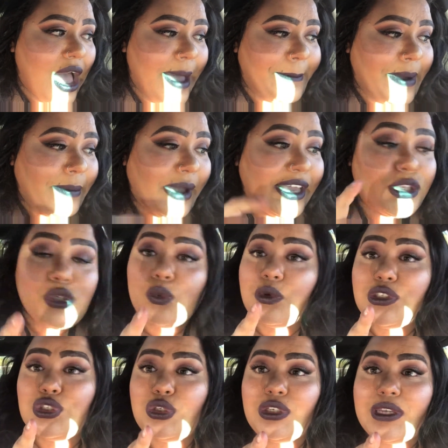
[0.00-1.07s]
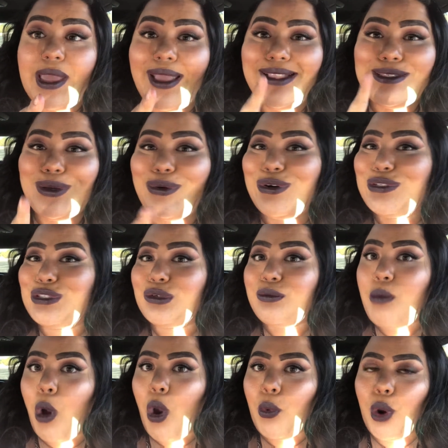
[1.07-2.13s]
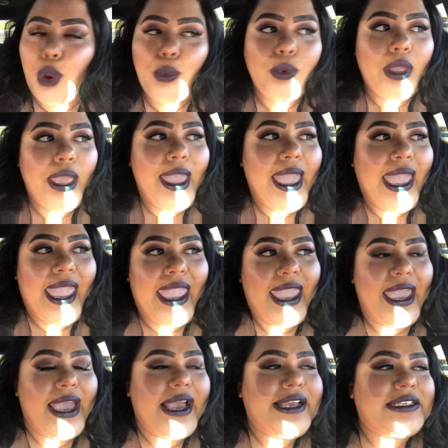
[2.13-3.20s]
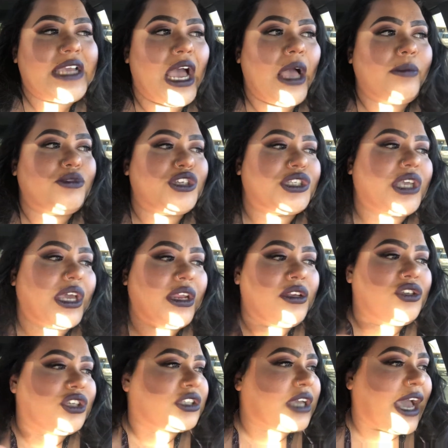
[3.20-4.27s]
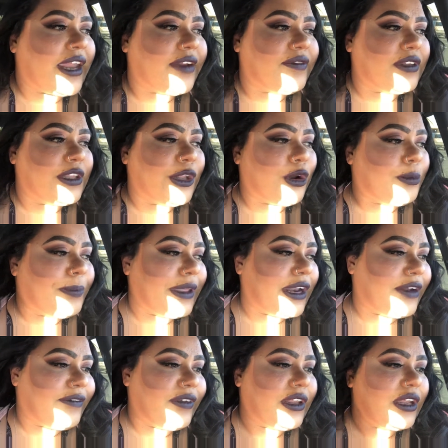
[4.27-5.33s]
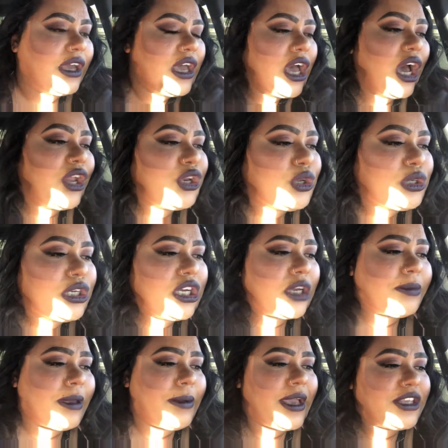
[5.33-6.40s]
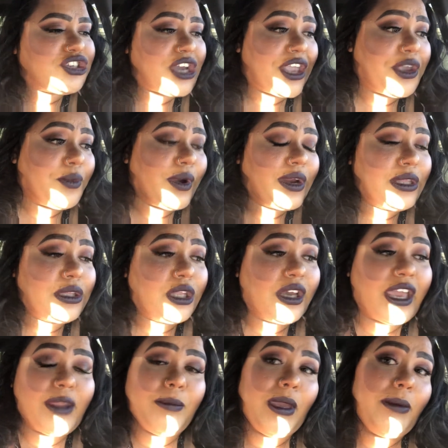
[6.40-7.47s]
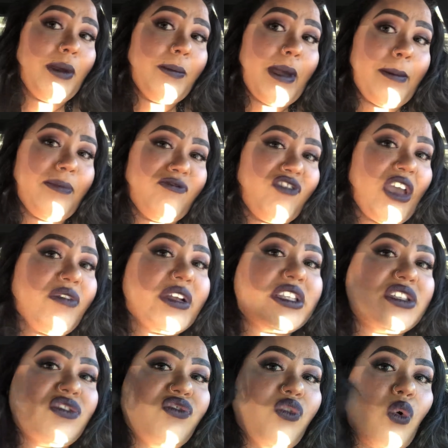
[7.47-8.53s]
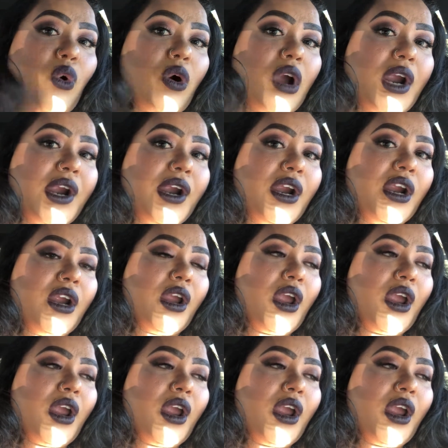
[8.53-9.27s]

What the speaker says: I might do one tonight or tomorrow, and I'm just getting just kind of a little bit of a new look, maybe a January look, and maybe my favorites for